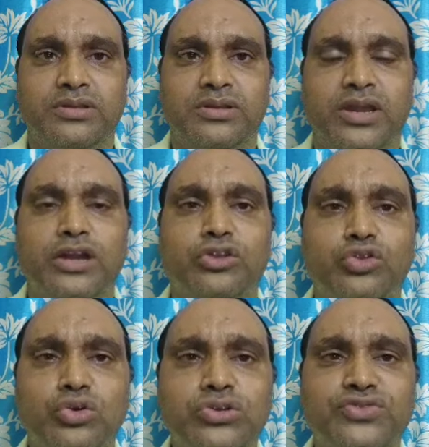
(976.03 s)
and
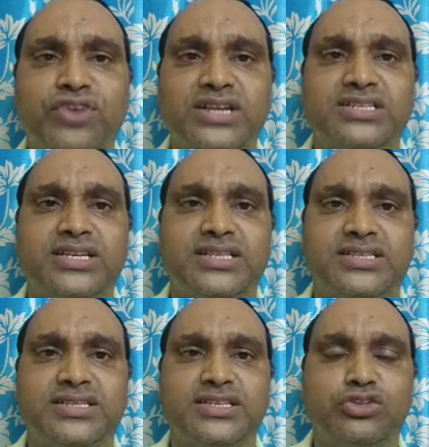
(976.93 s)
those
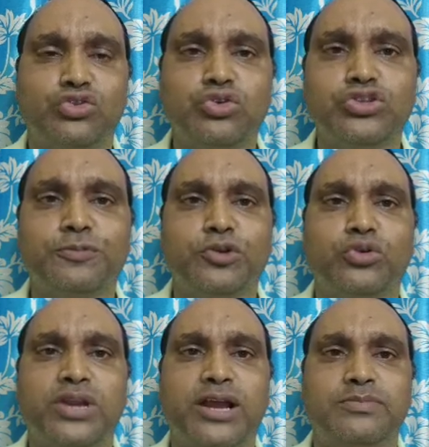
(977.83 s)
functions, those
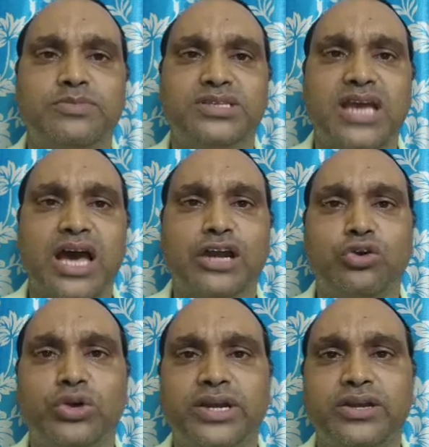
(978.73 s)
programs
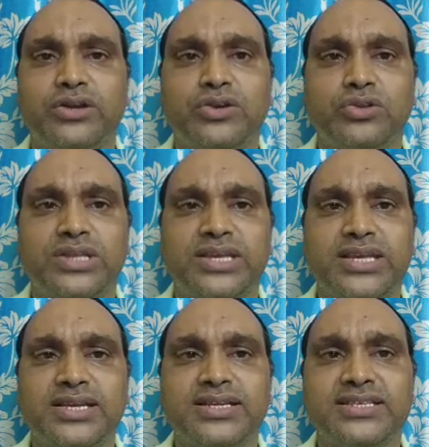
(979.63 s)
are loaded into
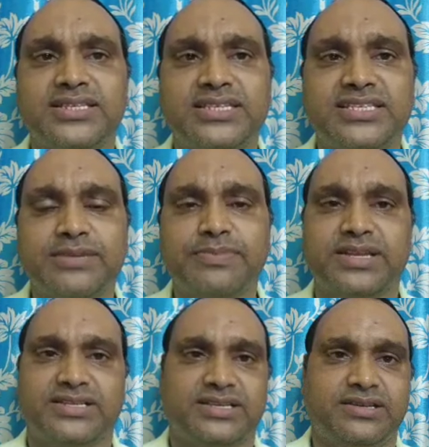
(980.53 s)
the system
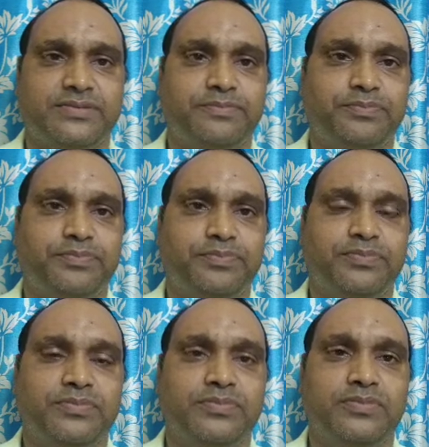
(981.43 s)
region.
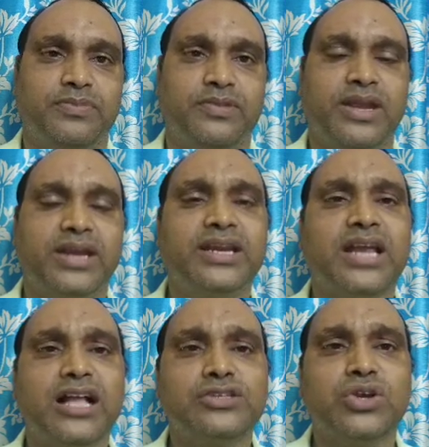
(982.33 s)
And
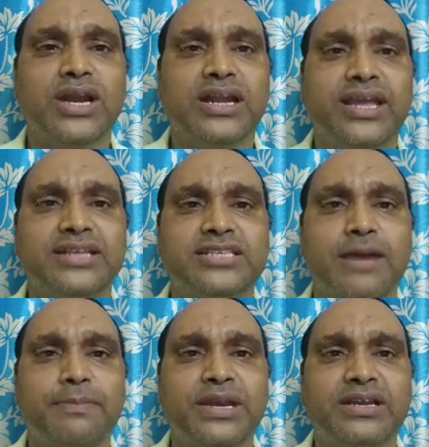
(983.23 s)
it also contains,
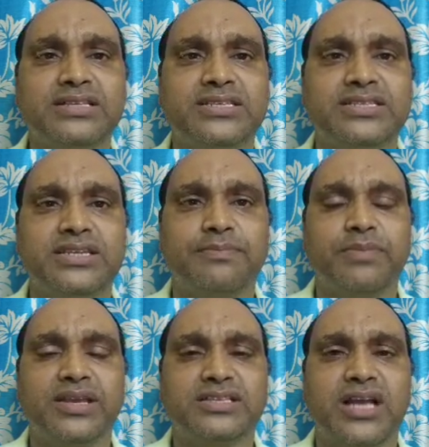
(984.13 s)
operating
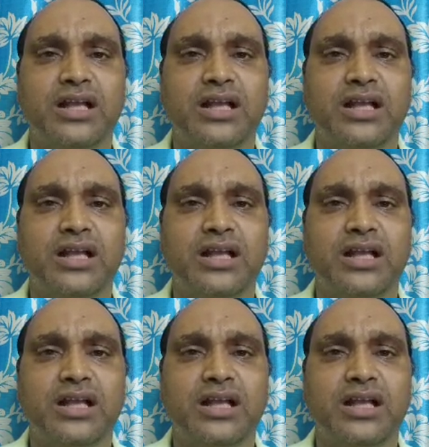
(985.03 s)
system is